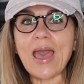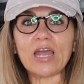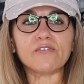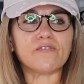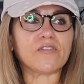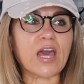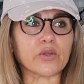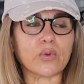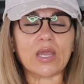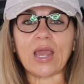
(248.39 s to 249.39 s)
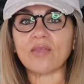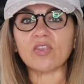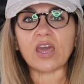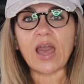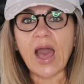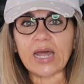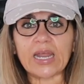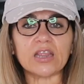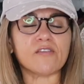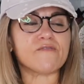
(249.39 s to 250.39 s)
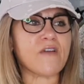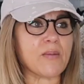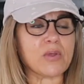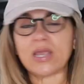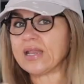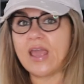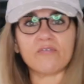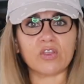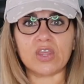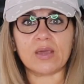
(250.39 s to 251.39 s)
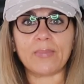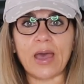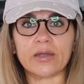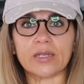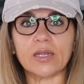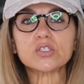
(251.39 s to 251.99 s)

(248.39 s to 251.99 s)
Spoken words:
and flattering, and the cut and the fabric and everything about it.